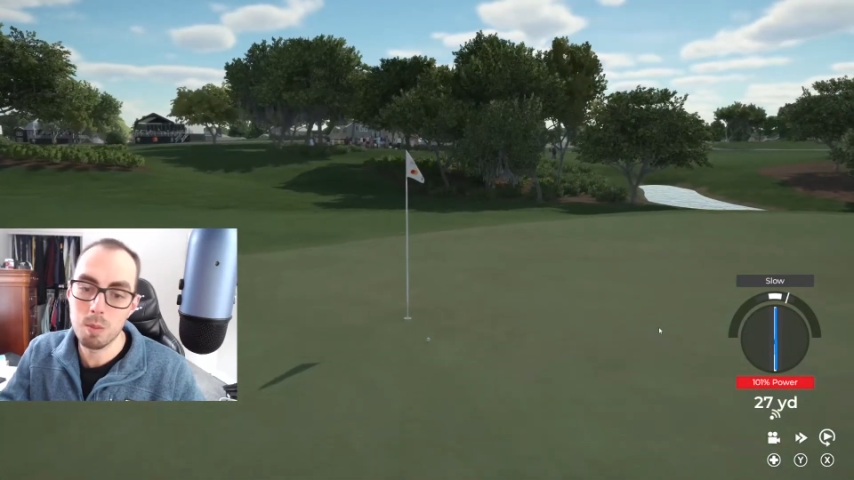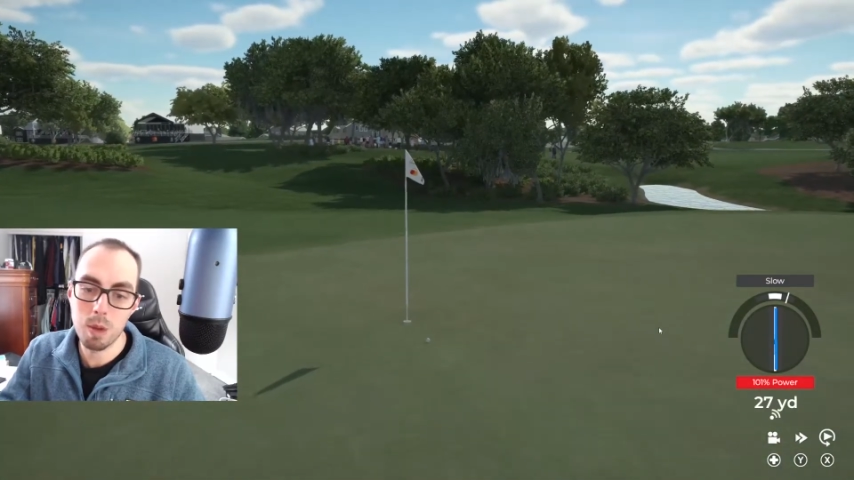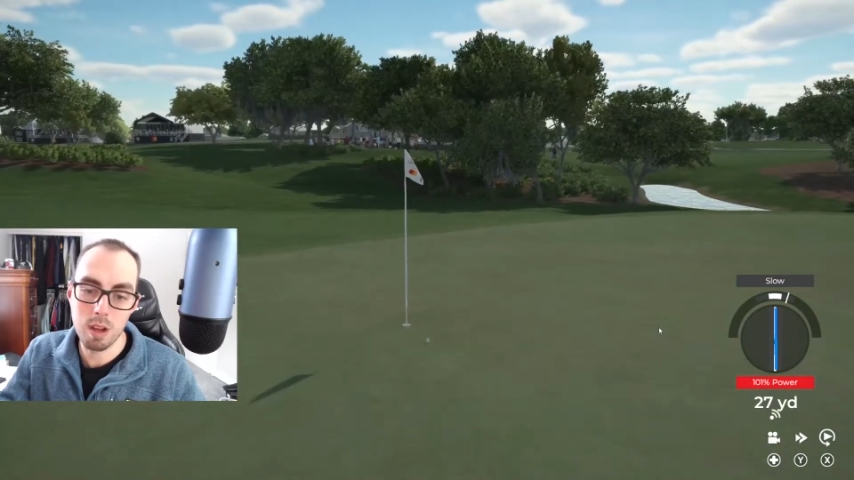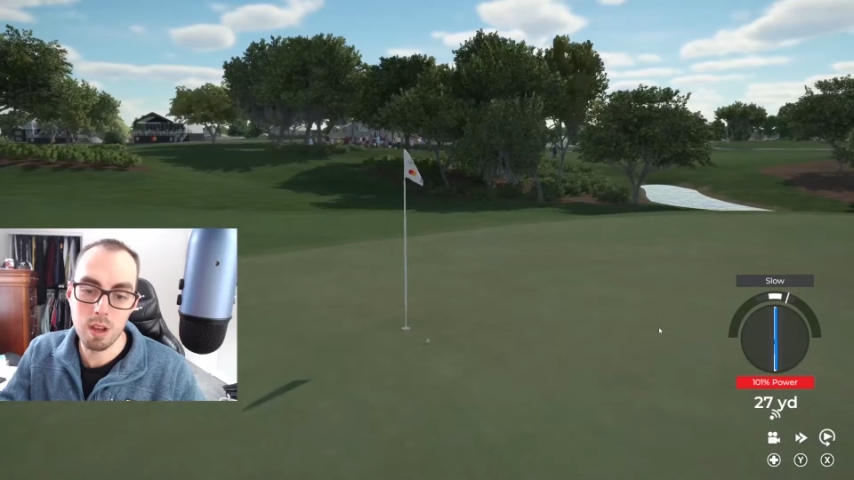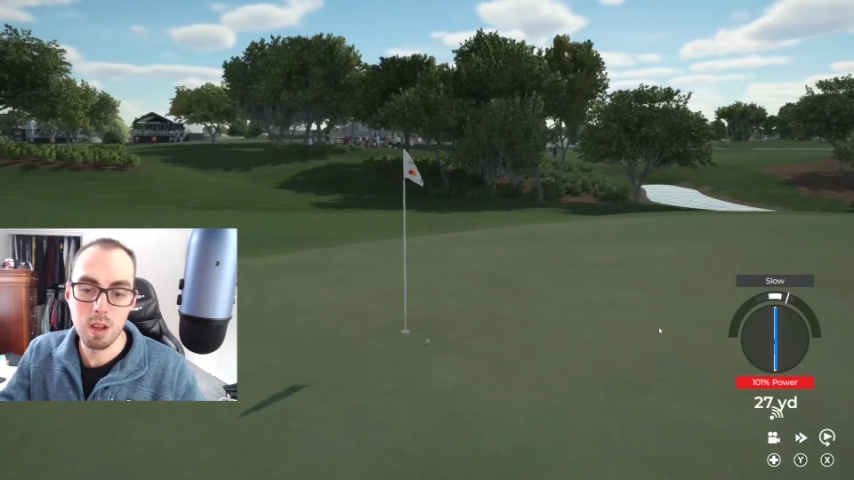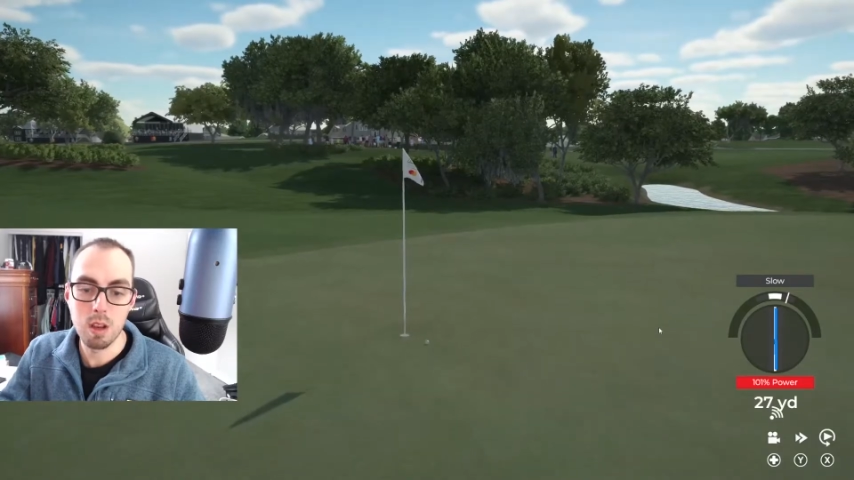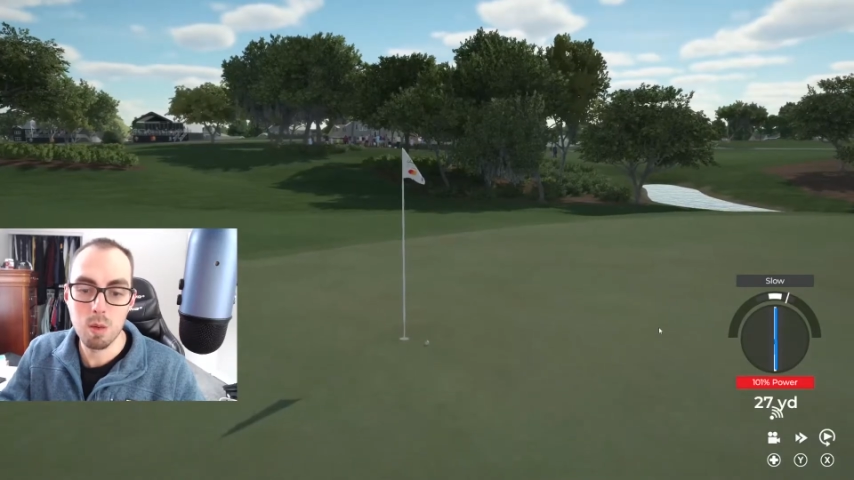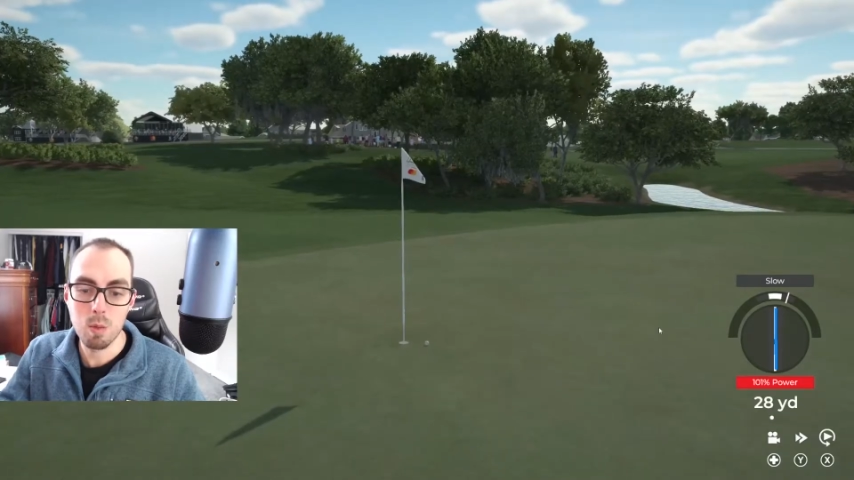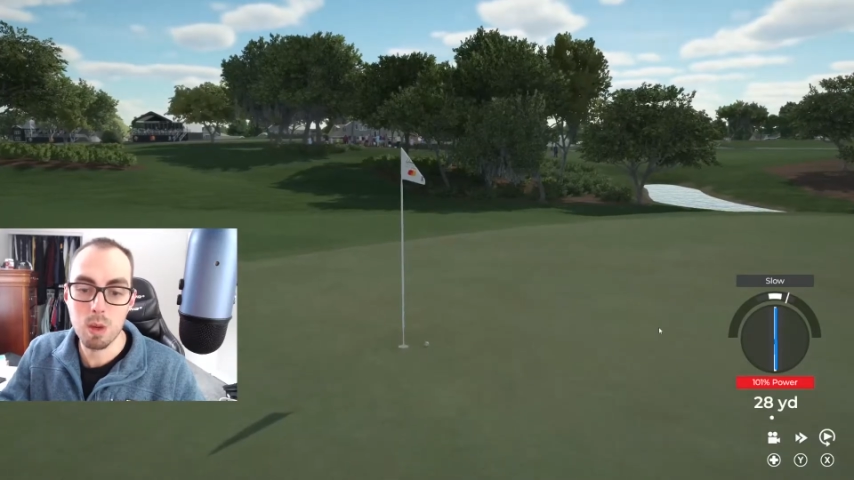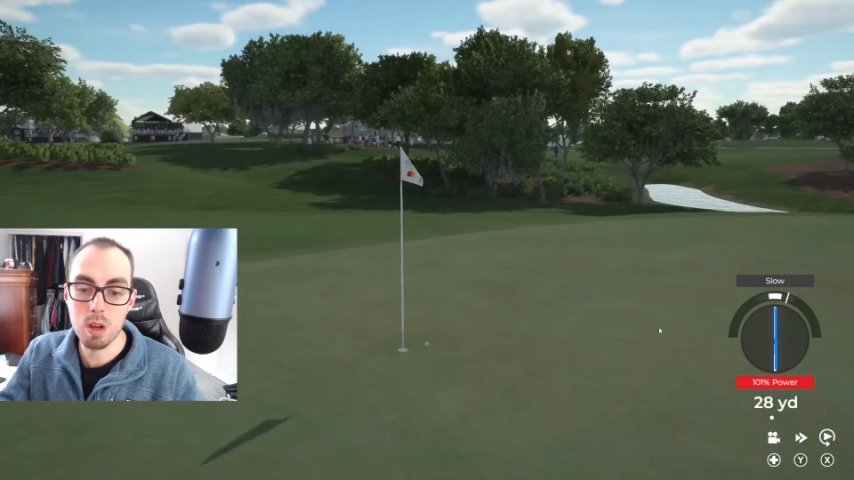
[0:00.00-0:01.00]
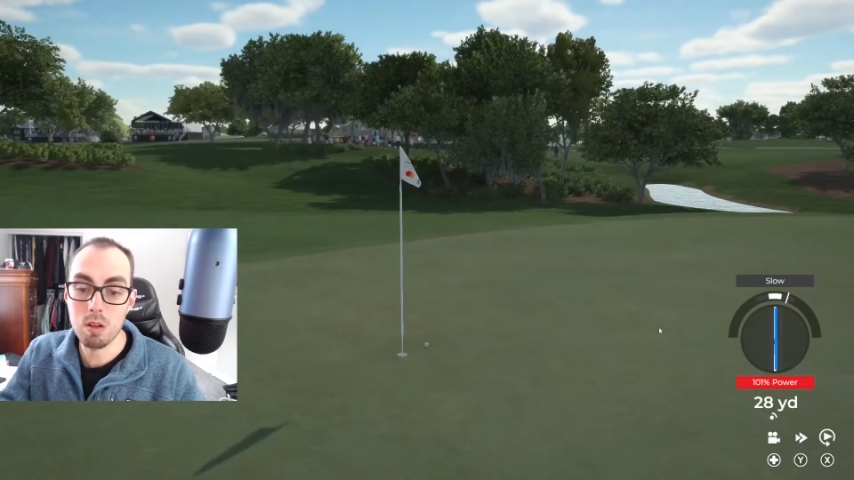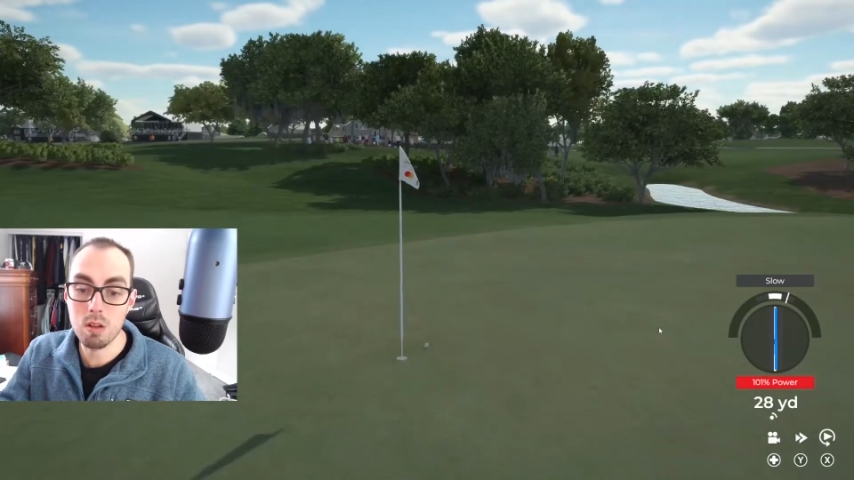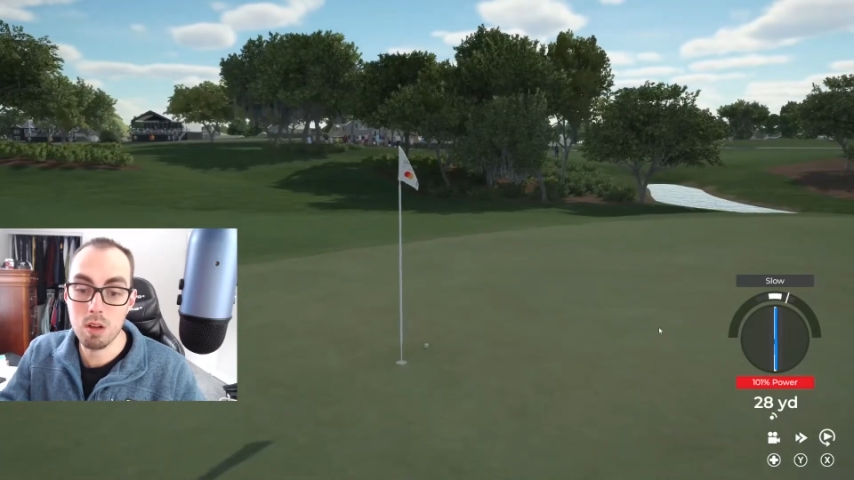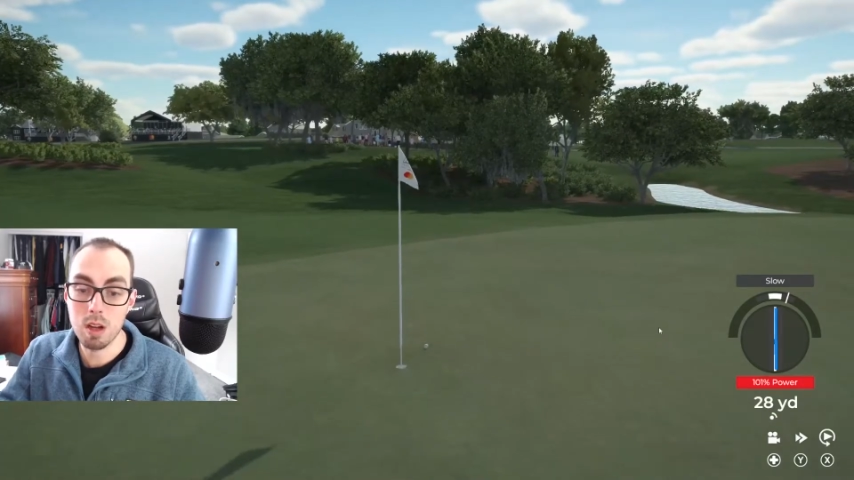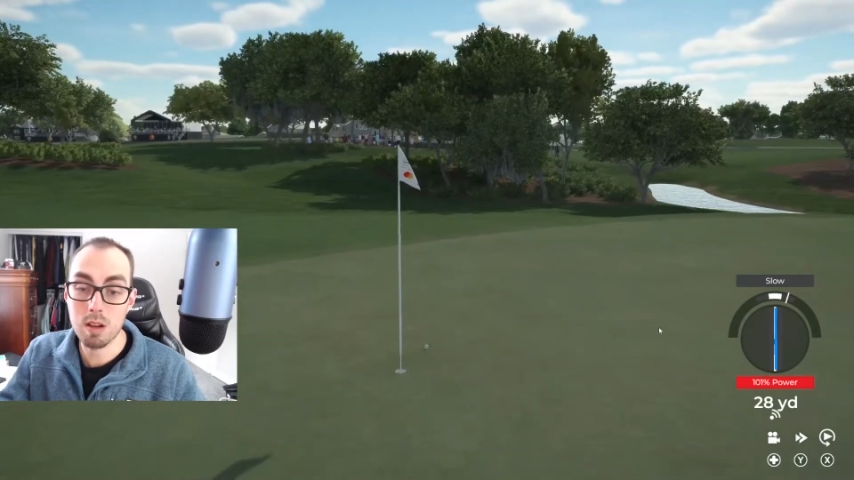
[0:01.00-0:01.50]
but
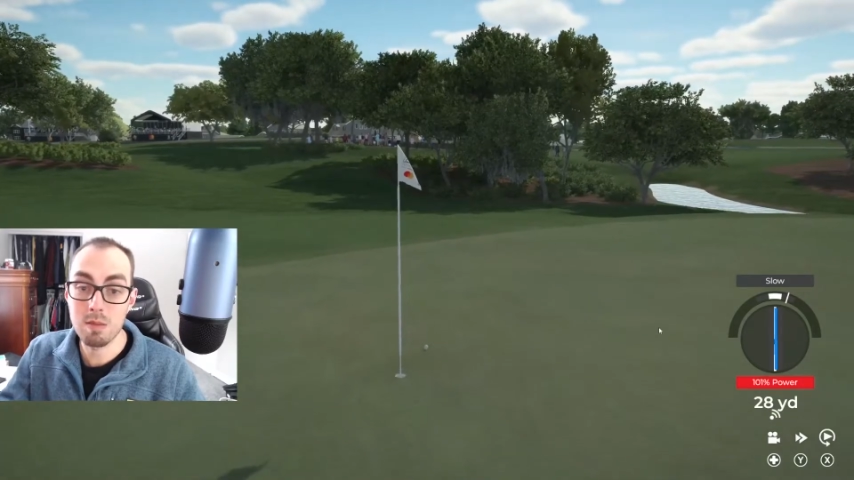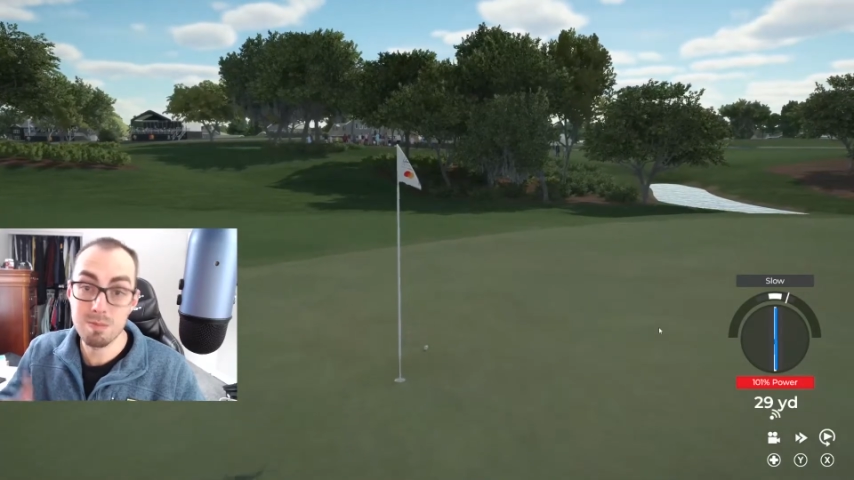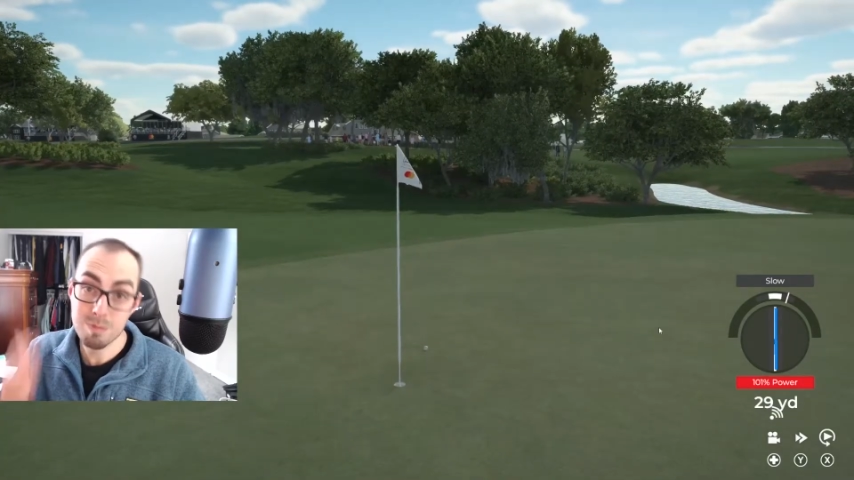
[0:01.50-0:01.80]
we're